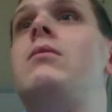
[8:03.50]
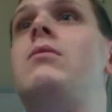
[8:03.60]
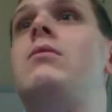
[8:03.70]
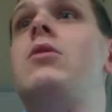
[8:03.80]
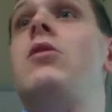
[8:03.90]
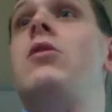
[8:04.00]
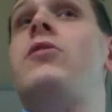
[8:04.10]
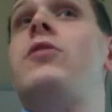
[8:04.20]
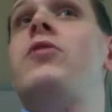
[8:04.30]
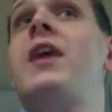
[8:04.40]
No, no, this
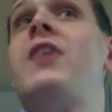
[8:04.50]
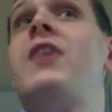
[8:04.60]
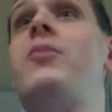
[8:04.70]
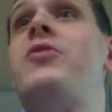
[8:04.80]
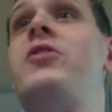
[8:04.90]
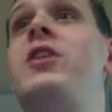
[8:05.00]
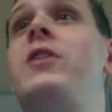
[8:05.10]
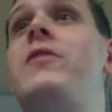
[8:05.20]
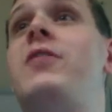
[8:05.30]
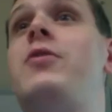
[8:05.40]
this was actually a Brazilian
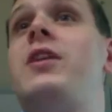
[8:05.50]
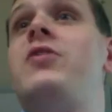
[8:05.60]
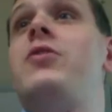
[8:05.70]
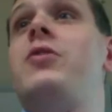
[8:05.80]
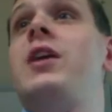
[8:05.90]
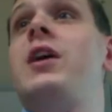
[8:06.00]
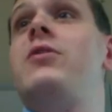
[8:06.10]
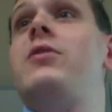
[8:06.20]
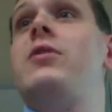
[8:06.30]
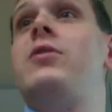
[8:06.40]
festival. It was actually really nice. It
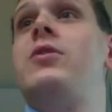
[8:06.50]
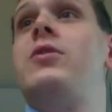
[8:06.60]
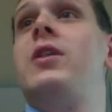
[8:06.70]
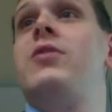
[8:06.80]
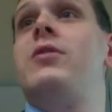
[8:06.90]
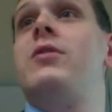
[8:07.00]
was totally international.